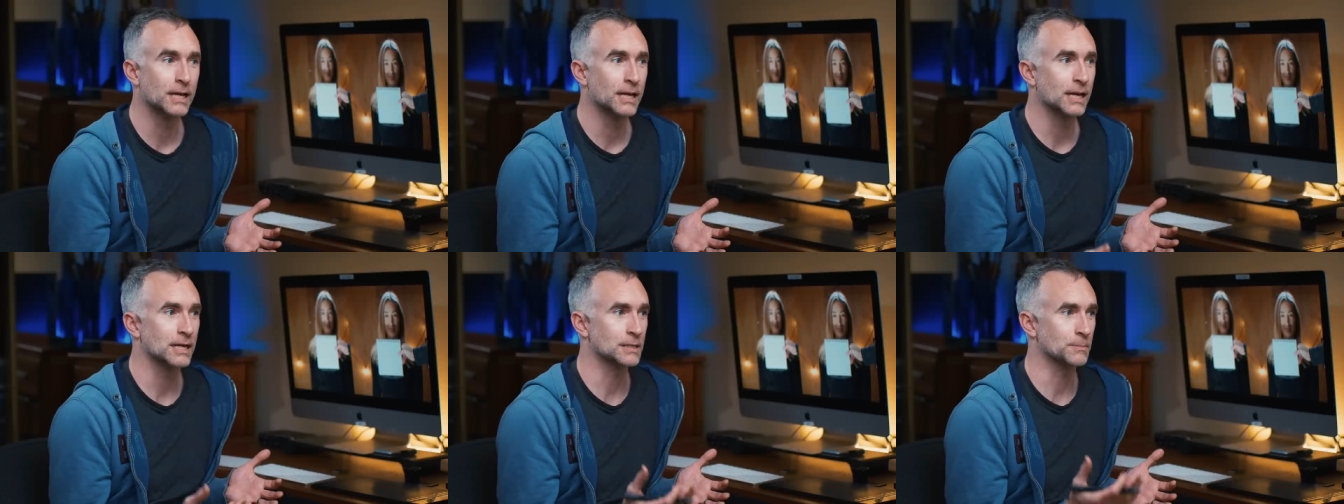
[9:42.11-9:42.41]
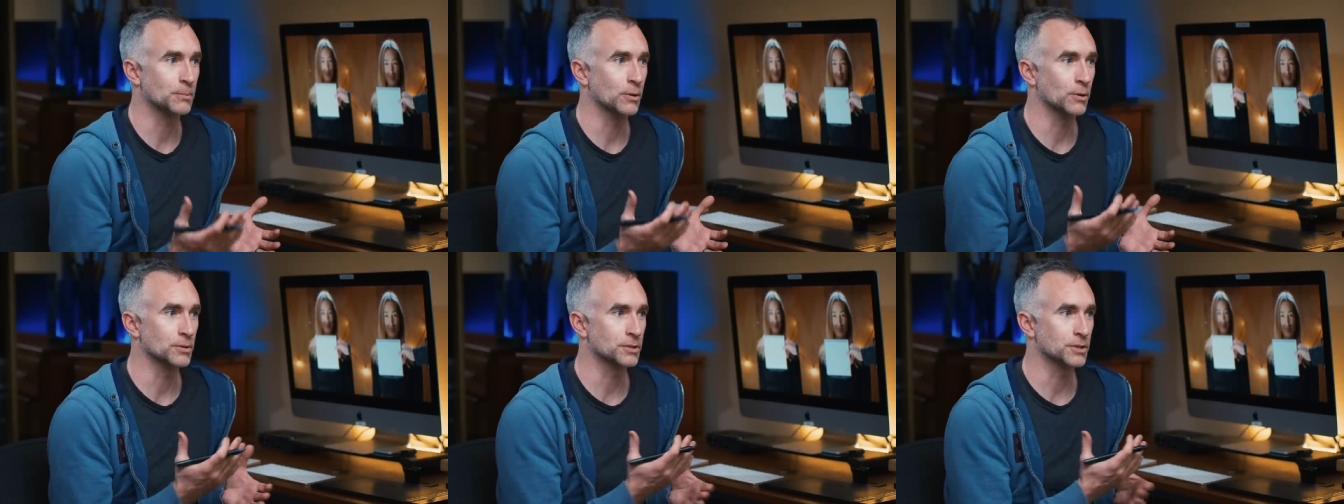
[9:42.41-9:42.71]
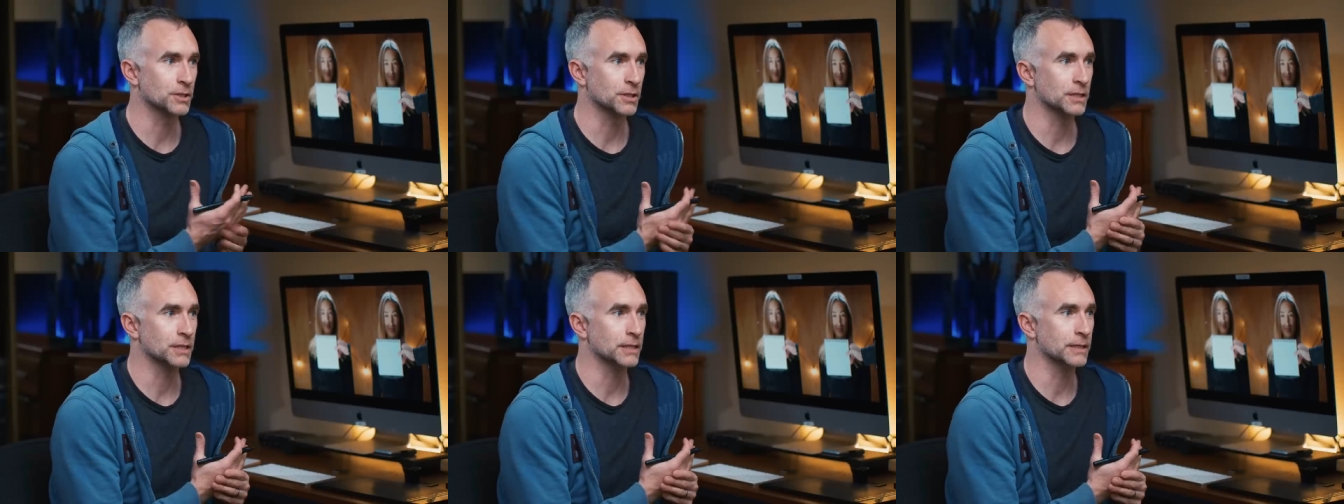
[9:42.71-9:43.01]
as
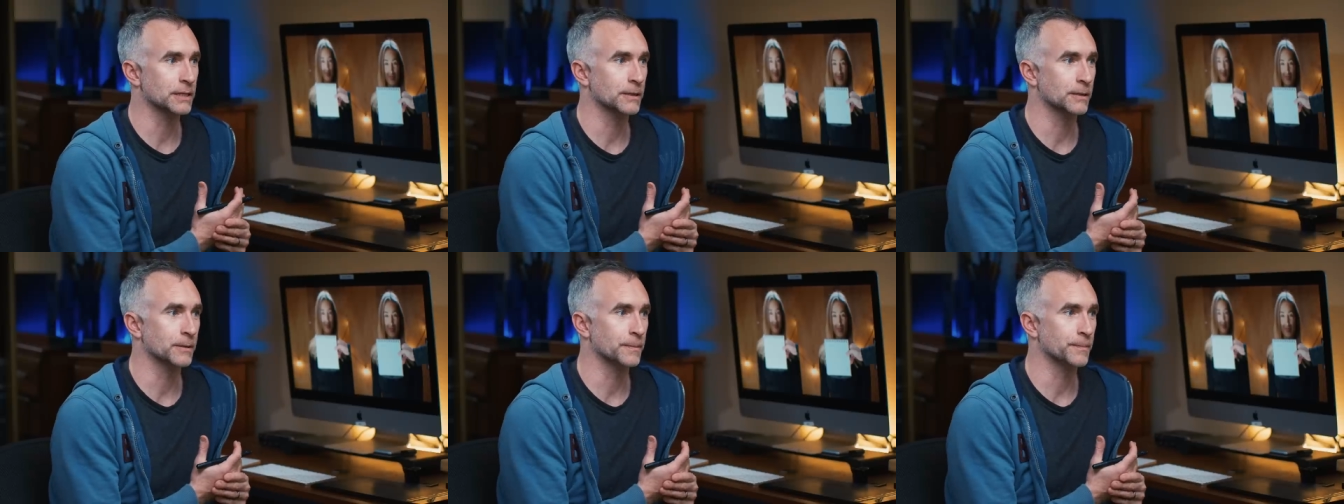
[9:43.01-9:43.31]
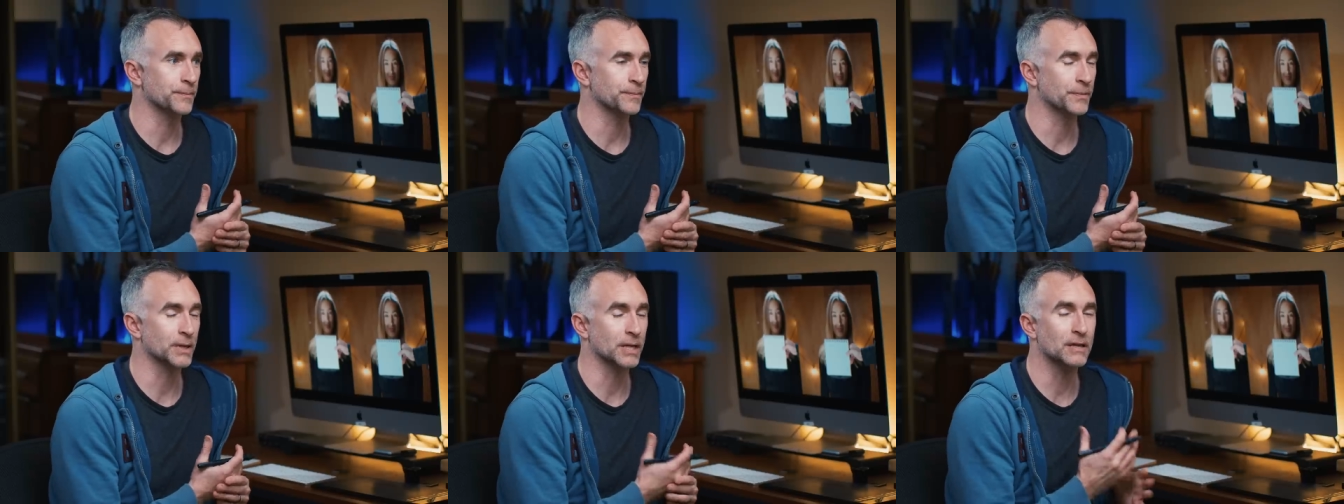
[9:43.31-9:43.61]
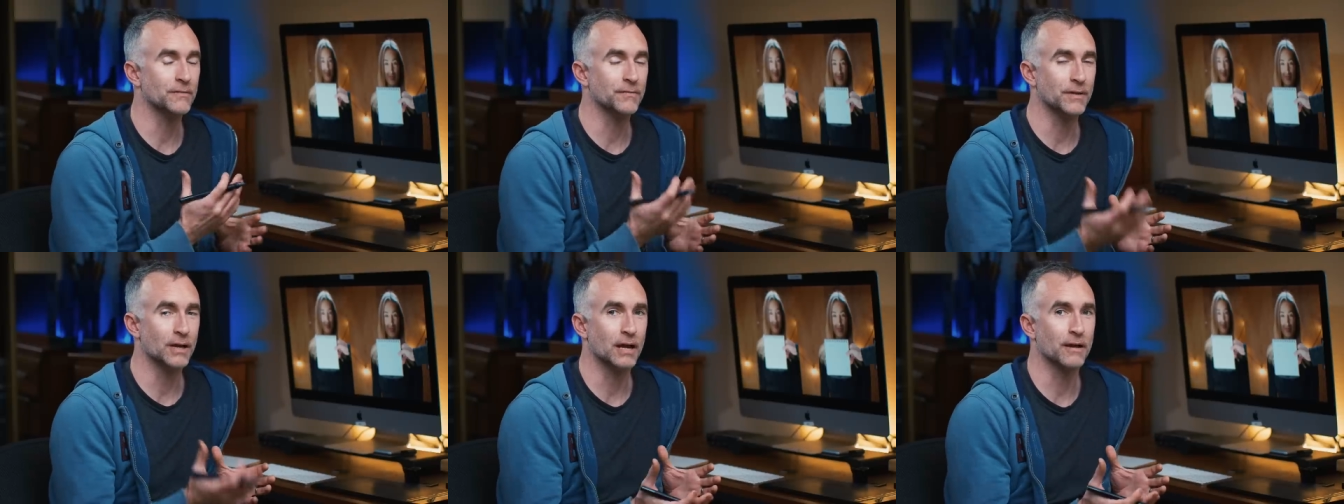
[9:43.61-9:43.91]
opposed to the, um,
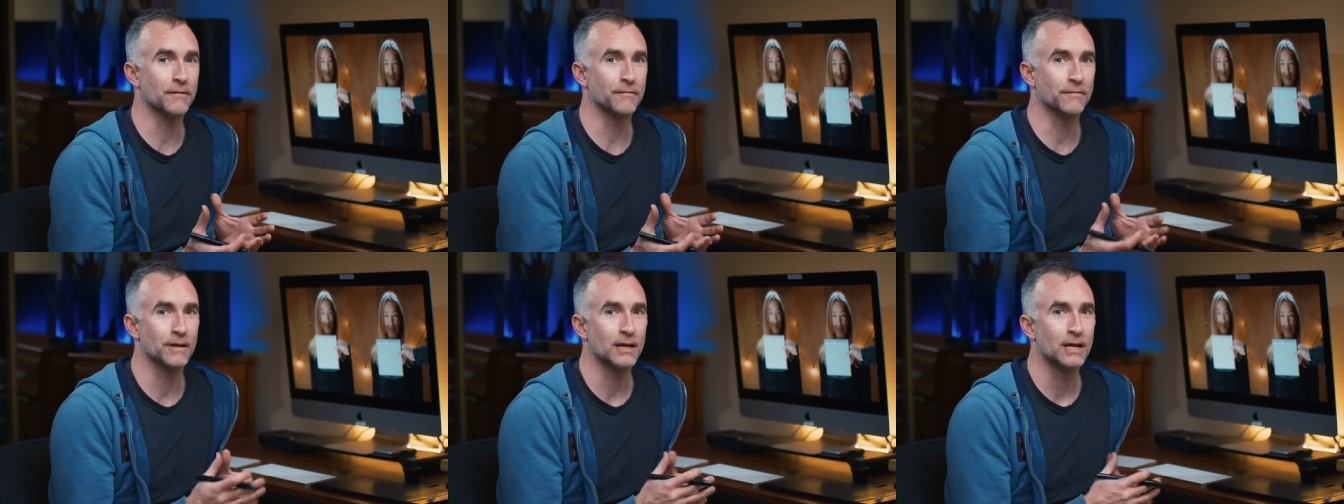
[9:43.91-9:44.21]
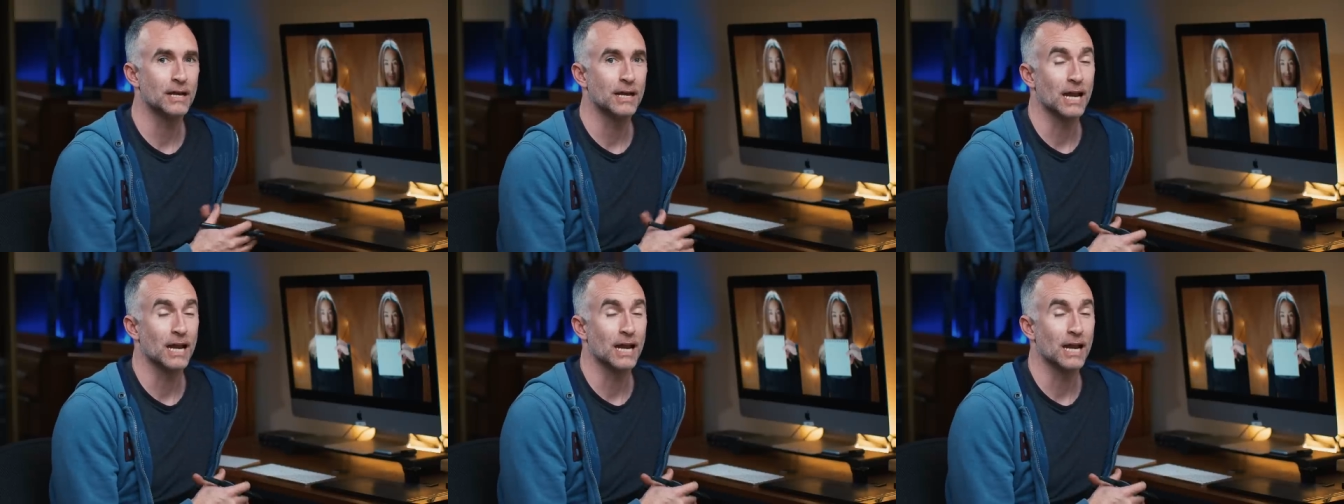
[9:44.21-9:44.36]
the EVF.